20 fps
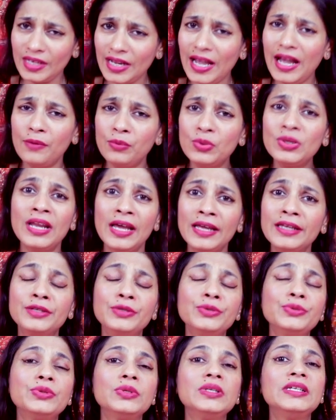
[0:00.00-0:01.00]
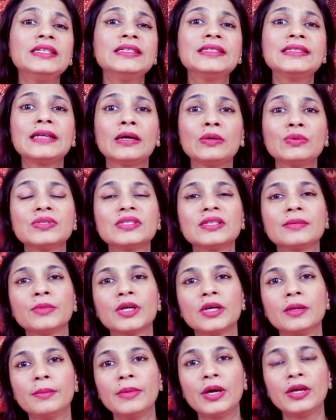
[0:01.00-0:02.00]
I would like you to list down
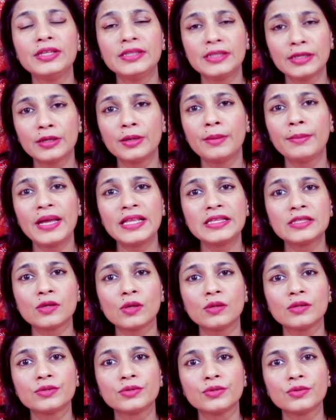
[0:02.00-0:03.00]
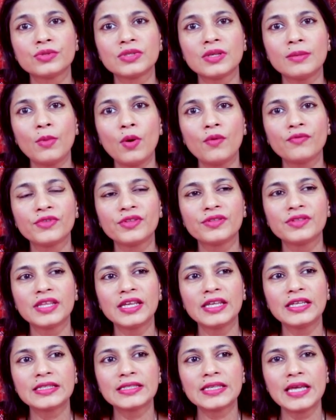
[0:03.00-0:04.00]
some in the comments also some of the
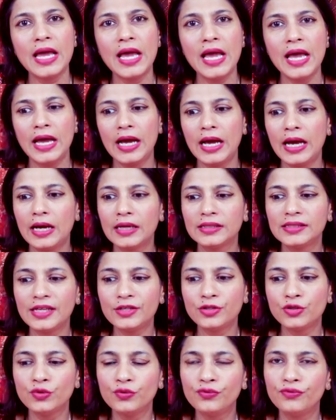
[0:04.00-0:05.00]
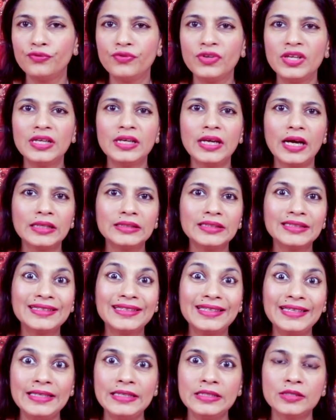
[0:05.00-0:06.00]
things that you feel are the
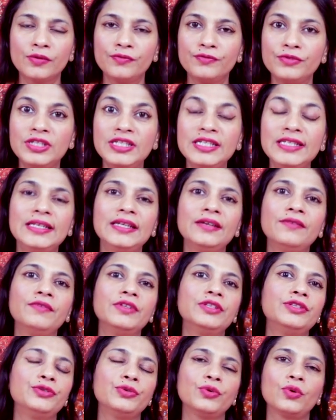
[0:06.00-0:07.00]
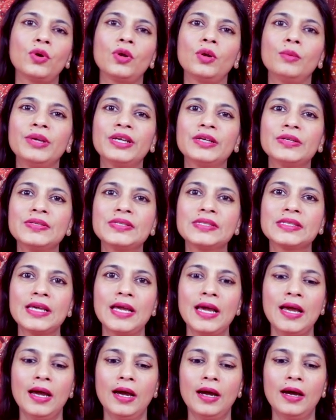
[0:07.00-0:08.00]
keys of dealing with you all, because
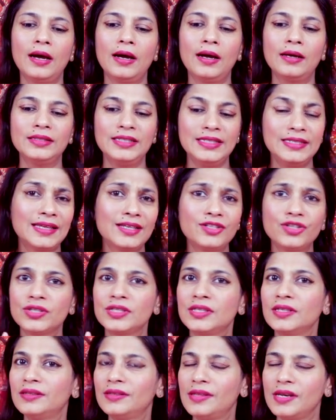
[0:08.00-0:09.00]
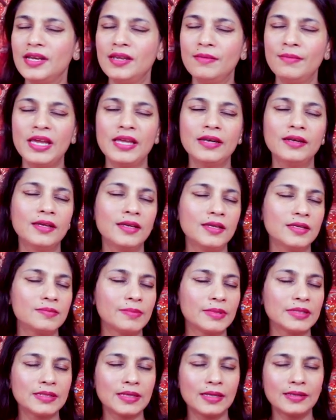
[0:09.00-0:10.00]
these are just the three main keys,
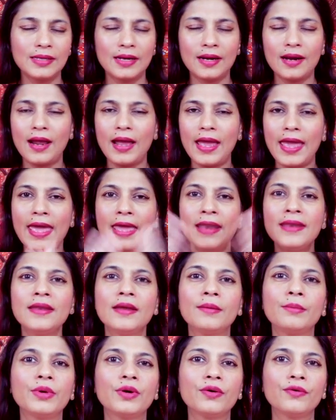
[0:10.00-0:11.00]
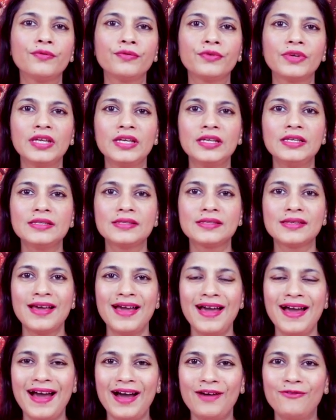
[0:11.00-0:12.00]
but there are n number of keys
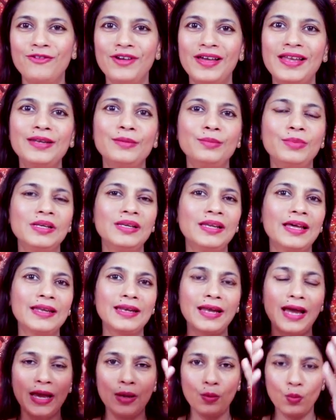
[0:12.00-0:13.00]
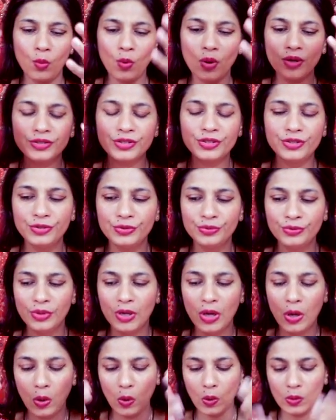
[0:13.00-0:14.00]
available, and I want you
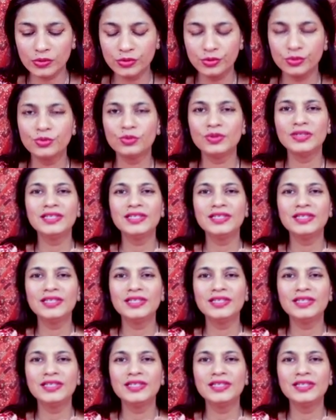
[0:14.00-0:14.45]
also to